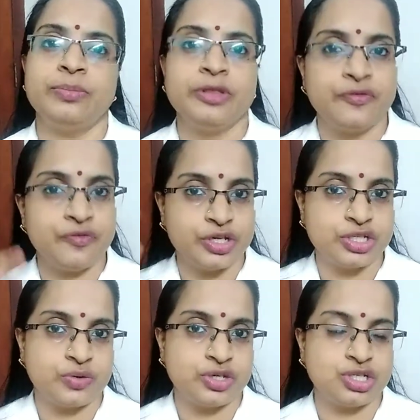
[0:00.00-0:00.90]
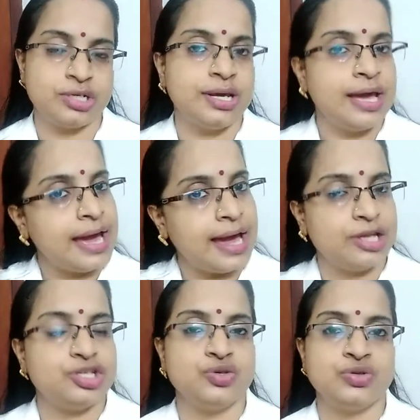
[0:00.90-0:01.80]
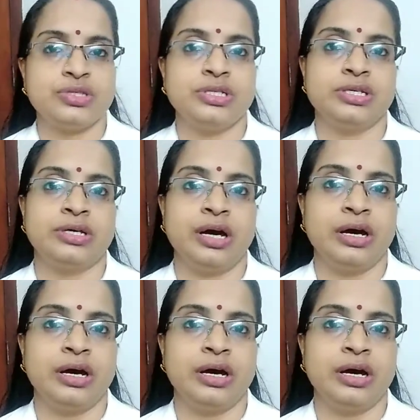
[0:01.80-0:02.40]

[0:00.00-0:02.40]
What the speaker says: the first question and choose the